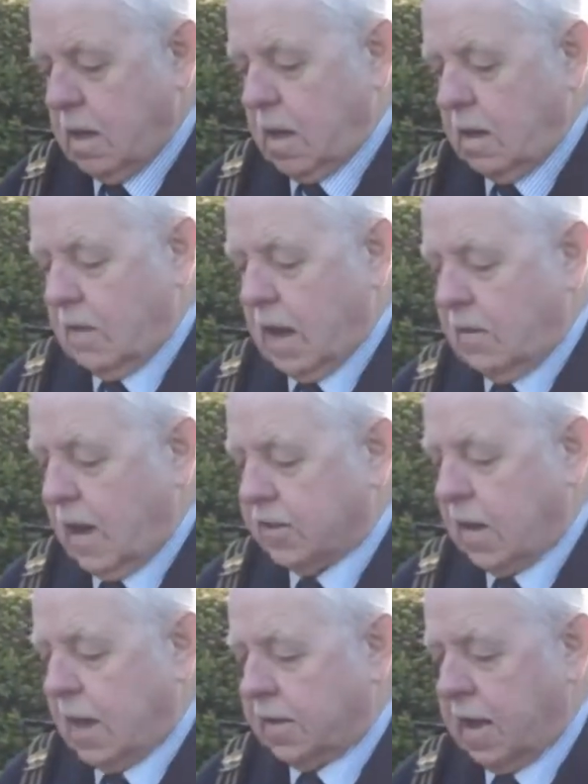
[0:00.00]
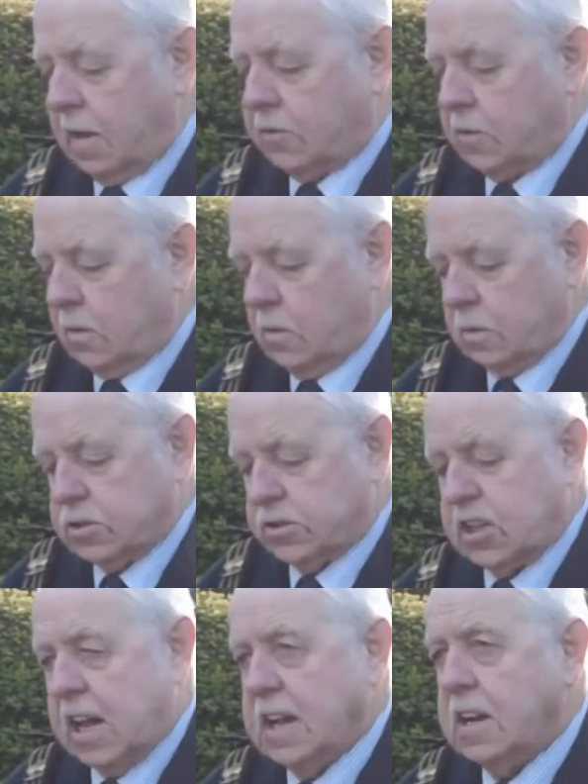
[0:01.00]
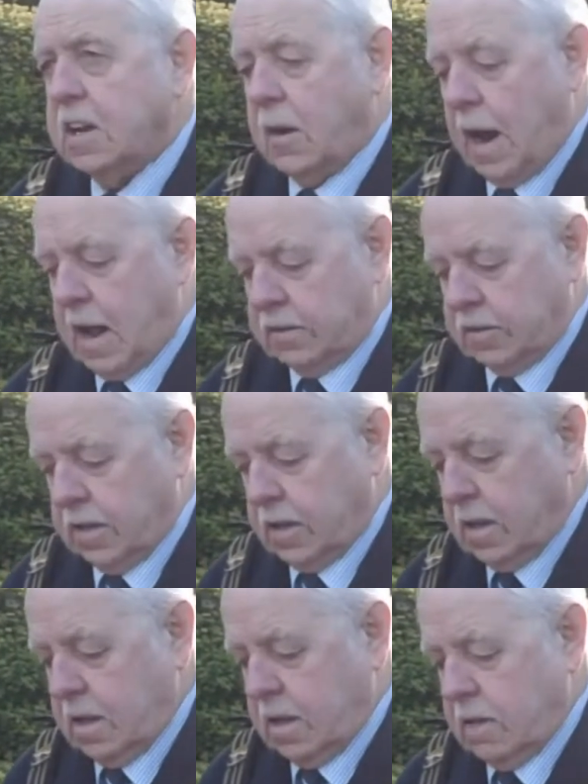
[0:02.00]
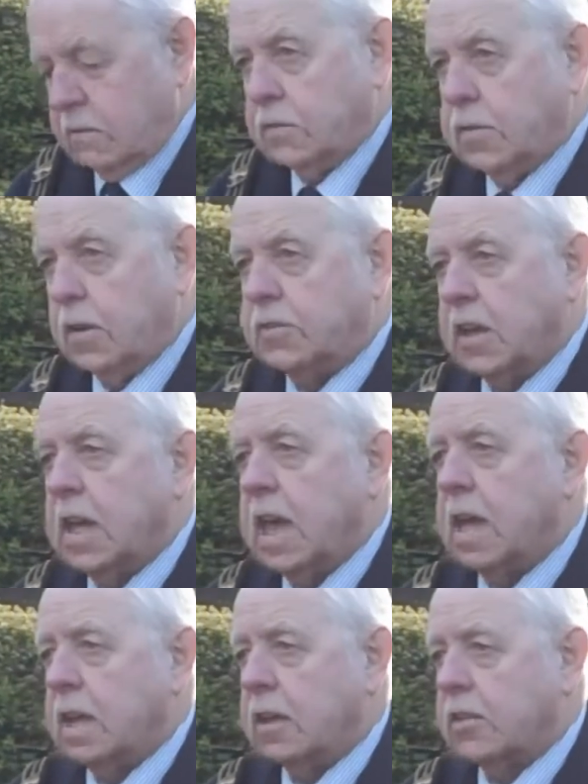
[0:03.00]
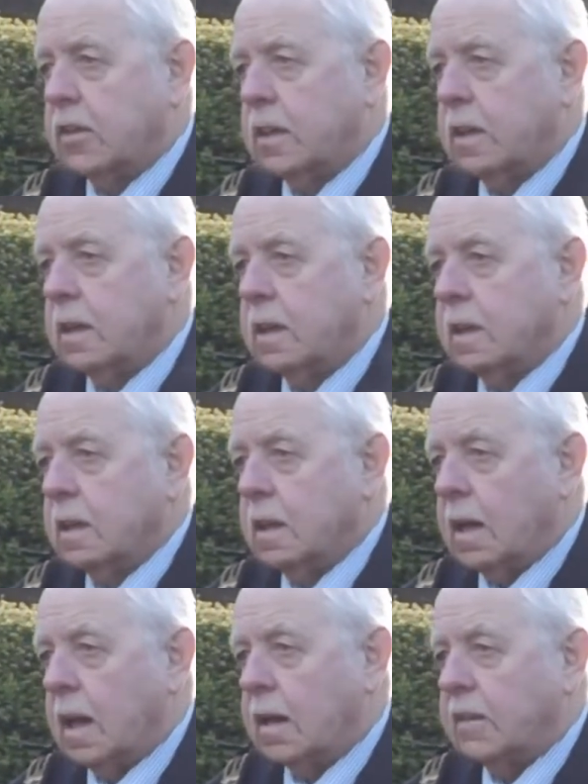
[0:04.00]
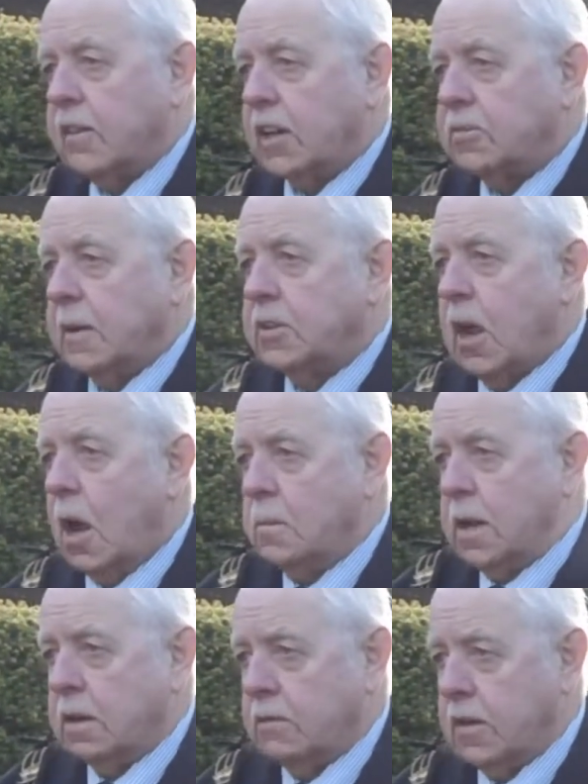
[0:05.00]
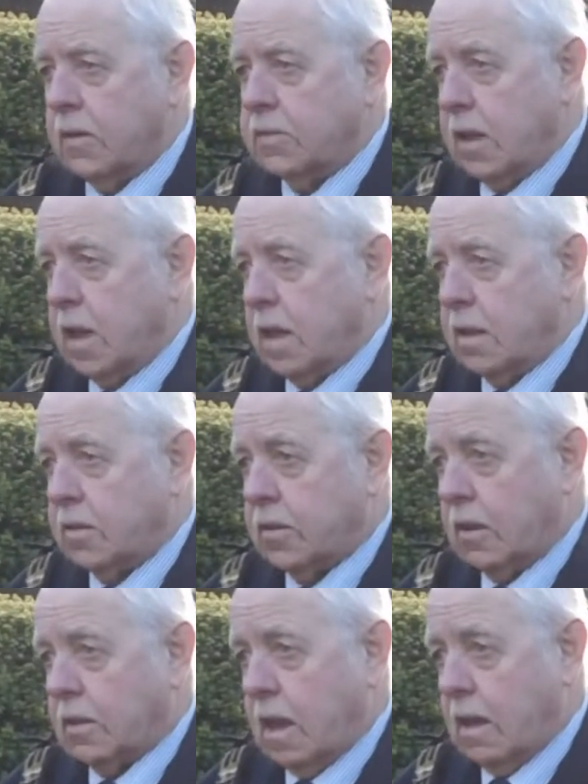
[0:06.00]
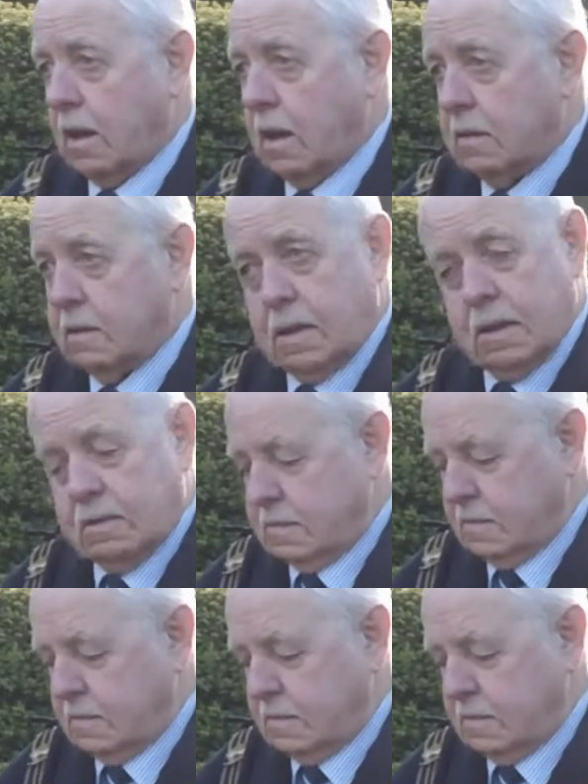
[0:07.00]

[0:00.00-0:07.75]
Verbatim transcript: of our time capsule which will stay in the ground for 50 years and the Bash open it in 50 years so there you are.